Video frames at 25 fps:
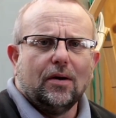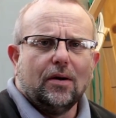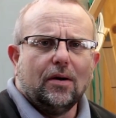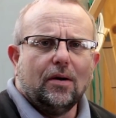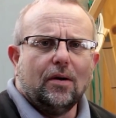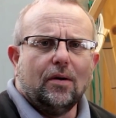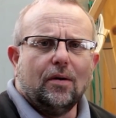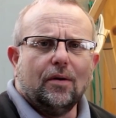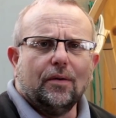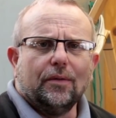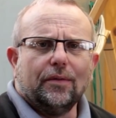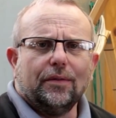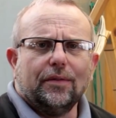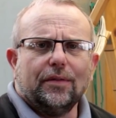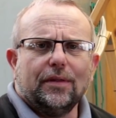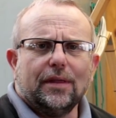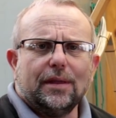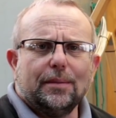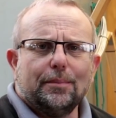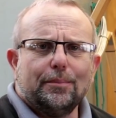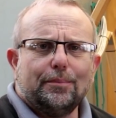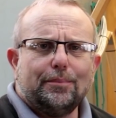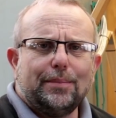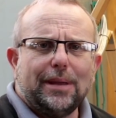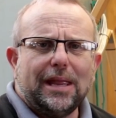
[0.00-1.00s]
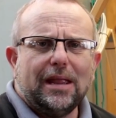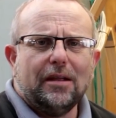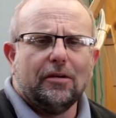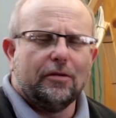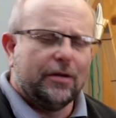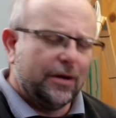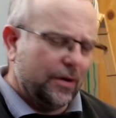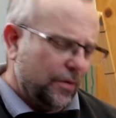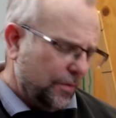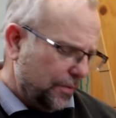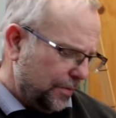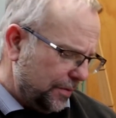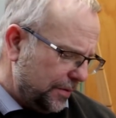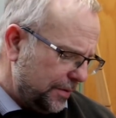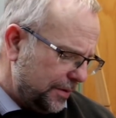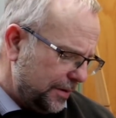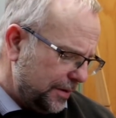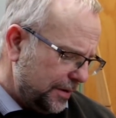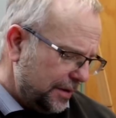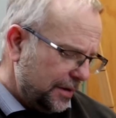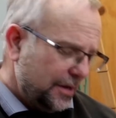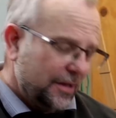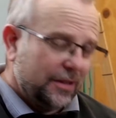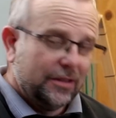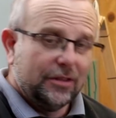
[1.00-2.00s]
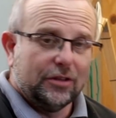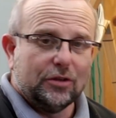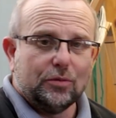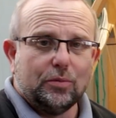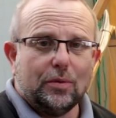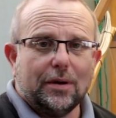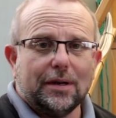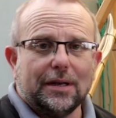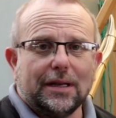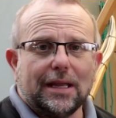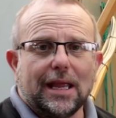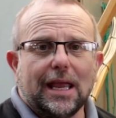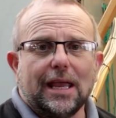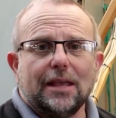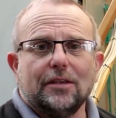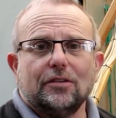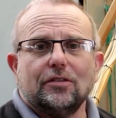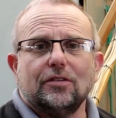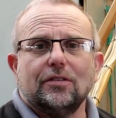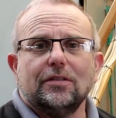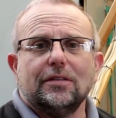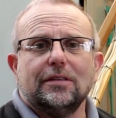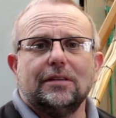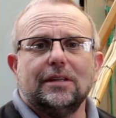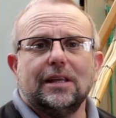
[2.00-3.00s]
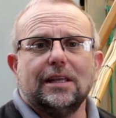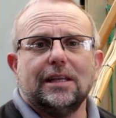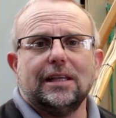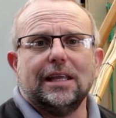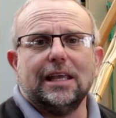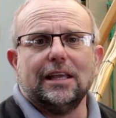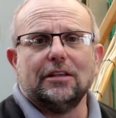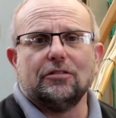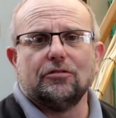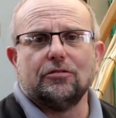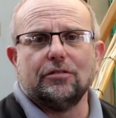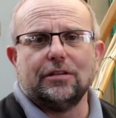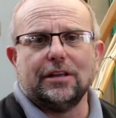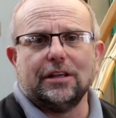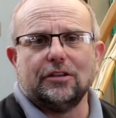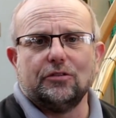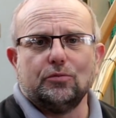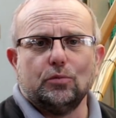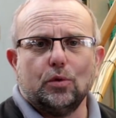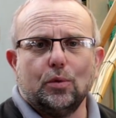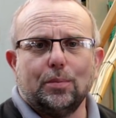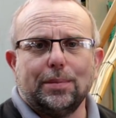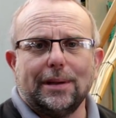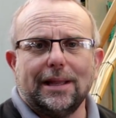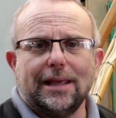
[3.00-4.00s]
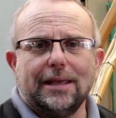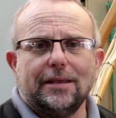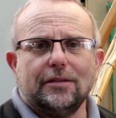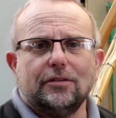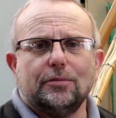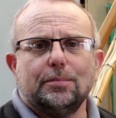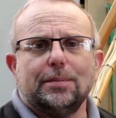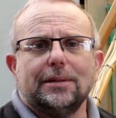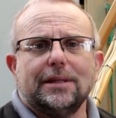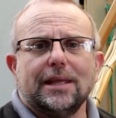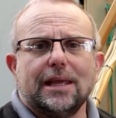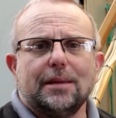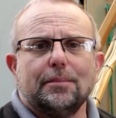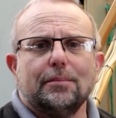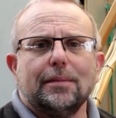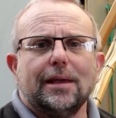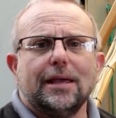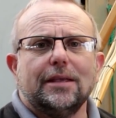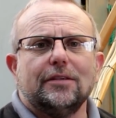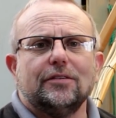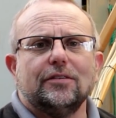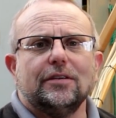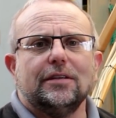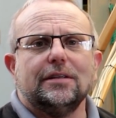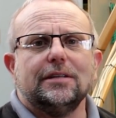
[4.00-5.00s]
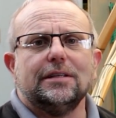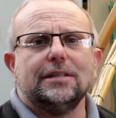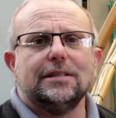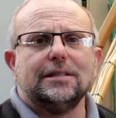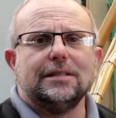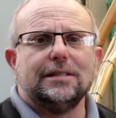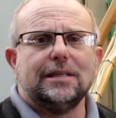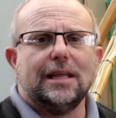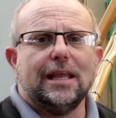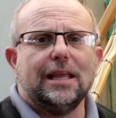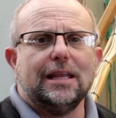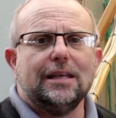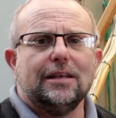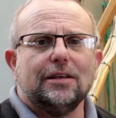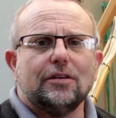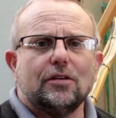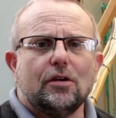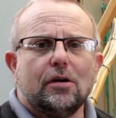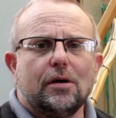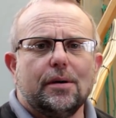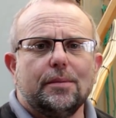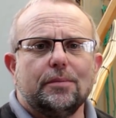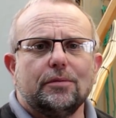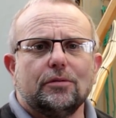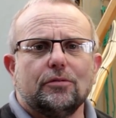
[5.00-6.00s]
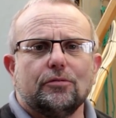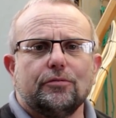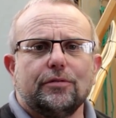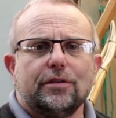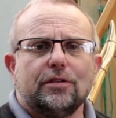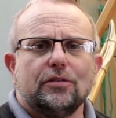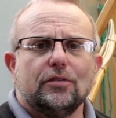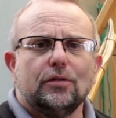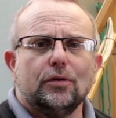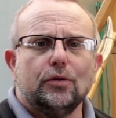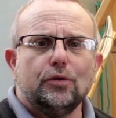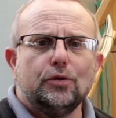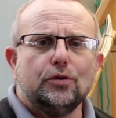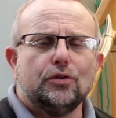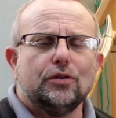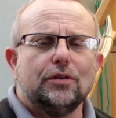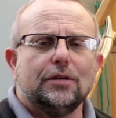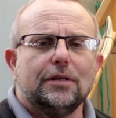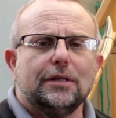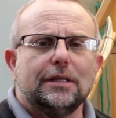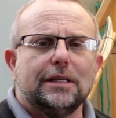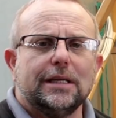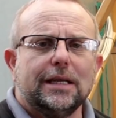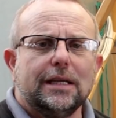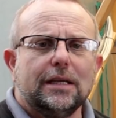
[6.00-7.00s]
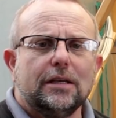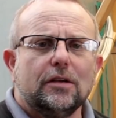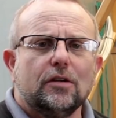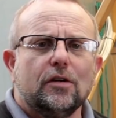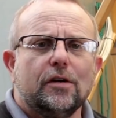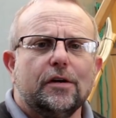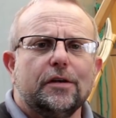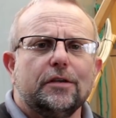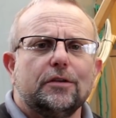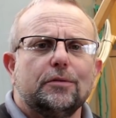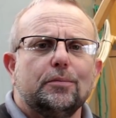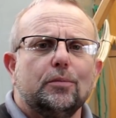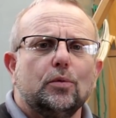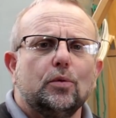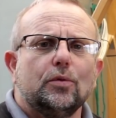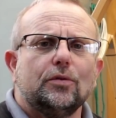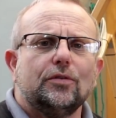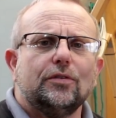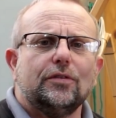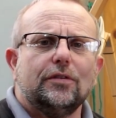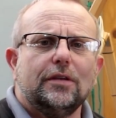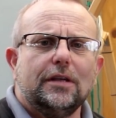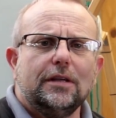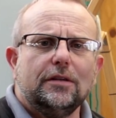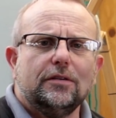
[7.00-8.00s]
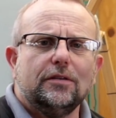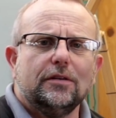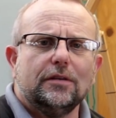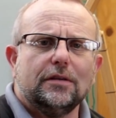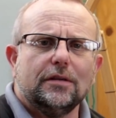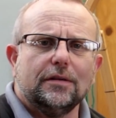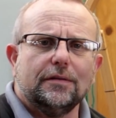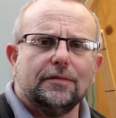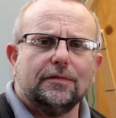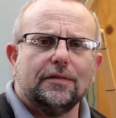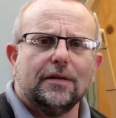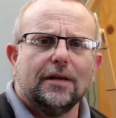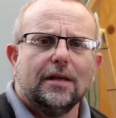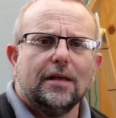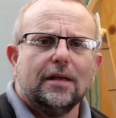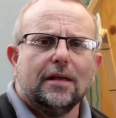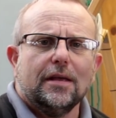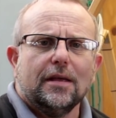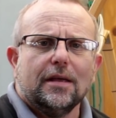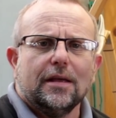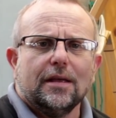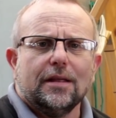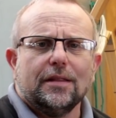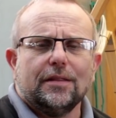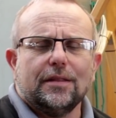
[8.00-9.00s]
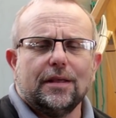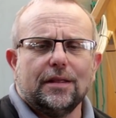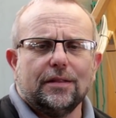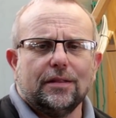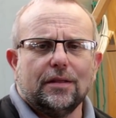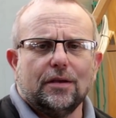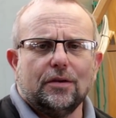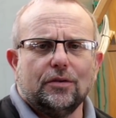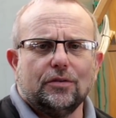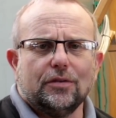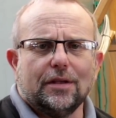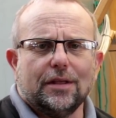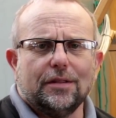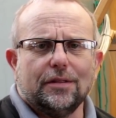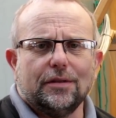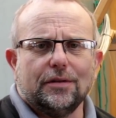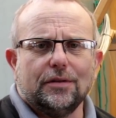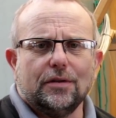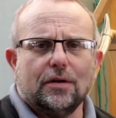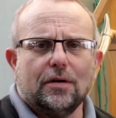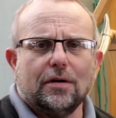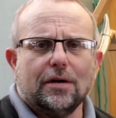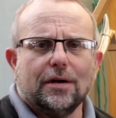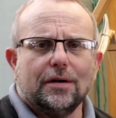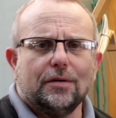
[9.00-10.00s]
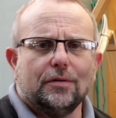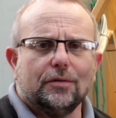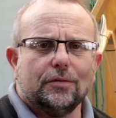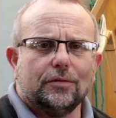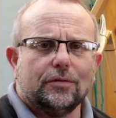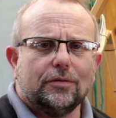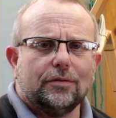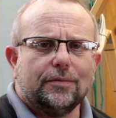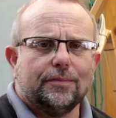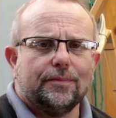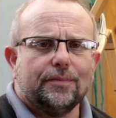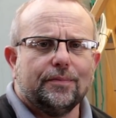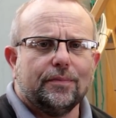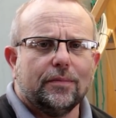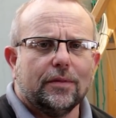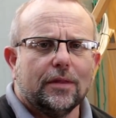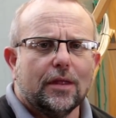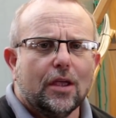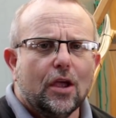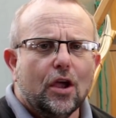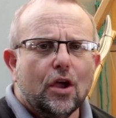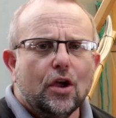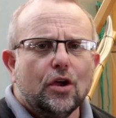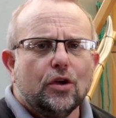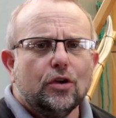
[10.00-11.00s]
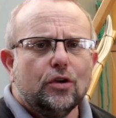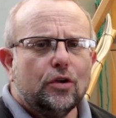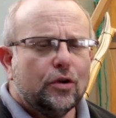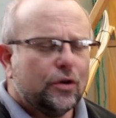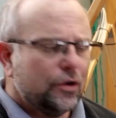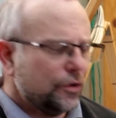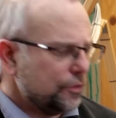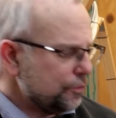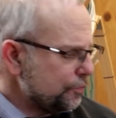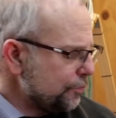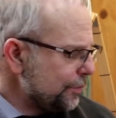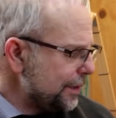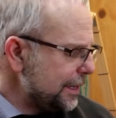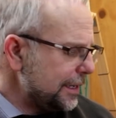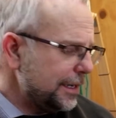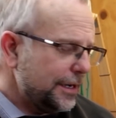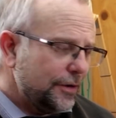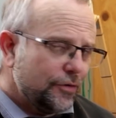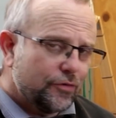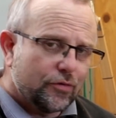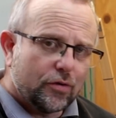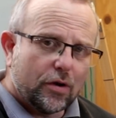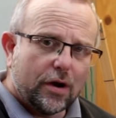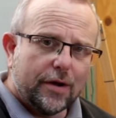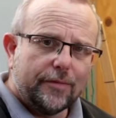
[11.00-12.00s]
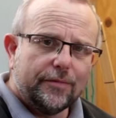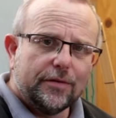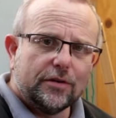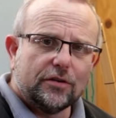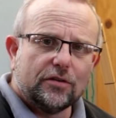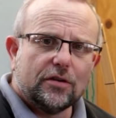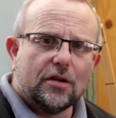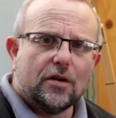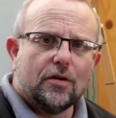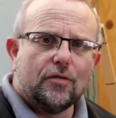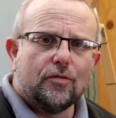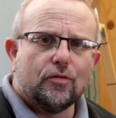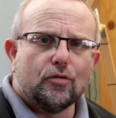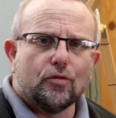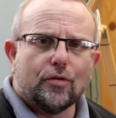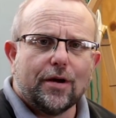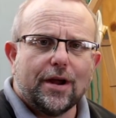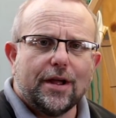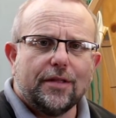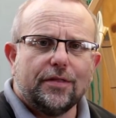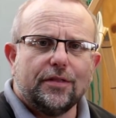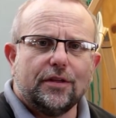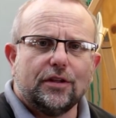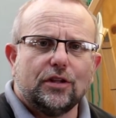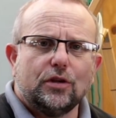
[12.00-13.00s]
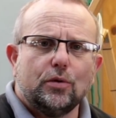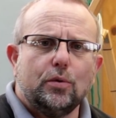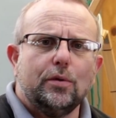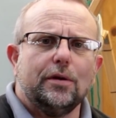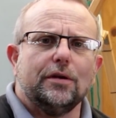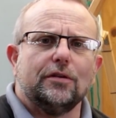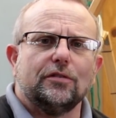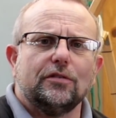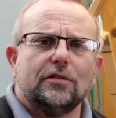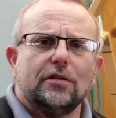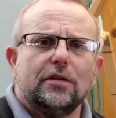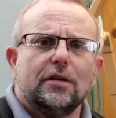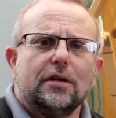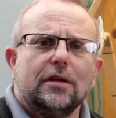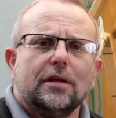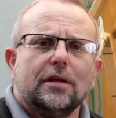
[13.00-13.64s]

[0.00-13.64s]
on the imperial. This one has that extra decimal place, but that makes it 10 times the resolution, 10 times more sensitive than those other dials. You could really drive yourself around the twist